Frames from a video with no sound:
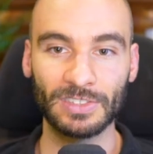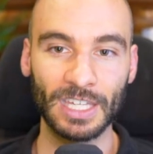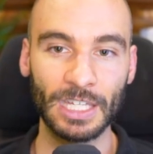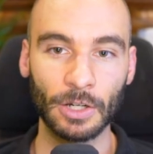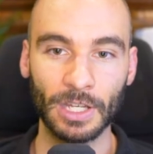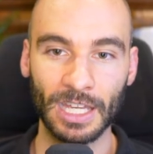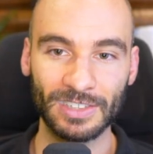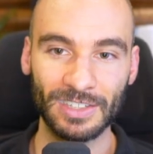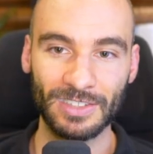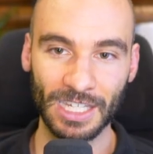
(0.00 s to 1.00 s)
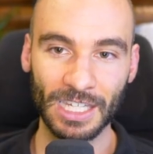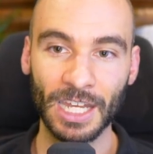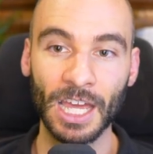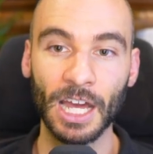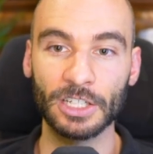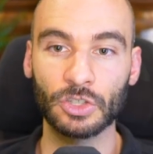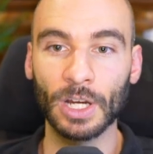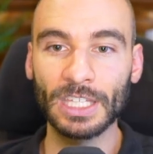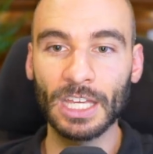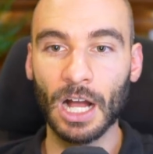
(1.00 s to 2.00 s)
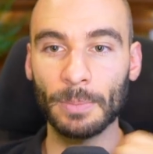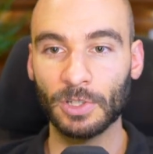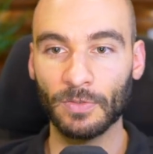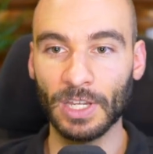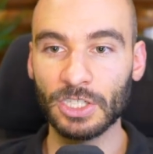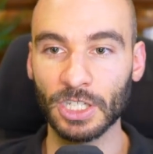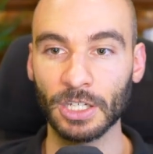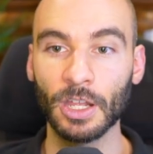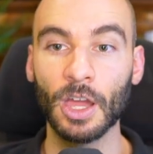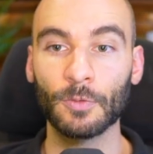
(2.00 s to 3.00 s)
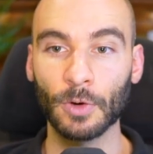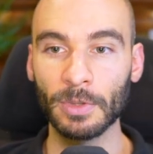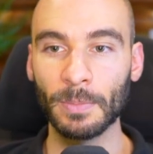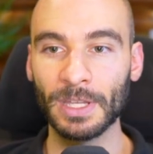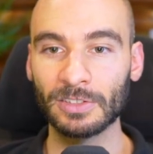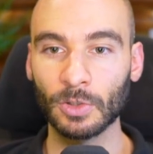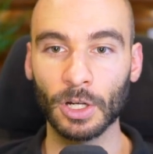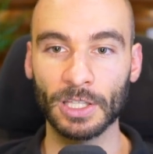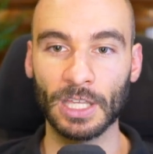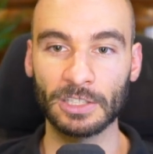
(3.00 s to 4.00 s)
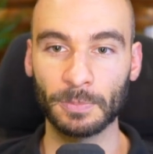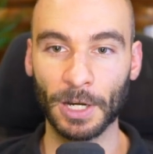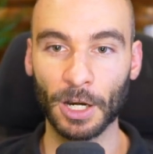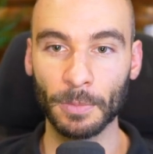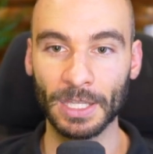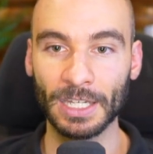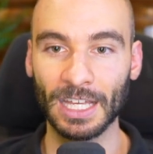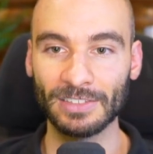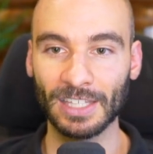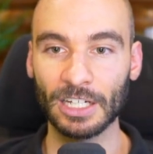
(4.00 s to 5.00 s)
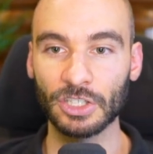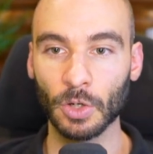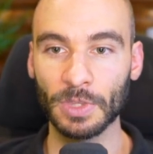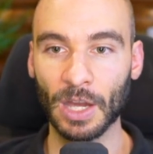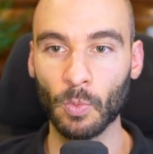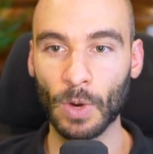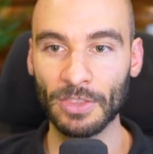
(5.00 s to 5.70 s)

what they say here is indeed a striking observation from the Minnesota experiment is that it showed that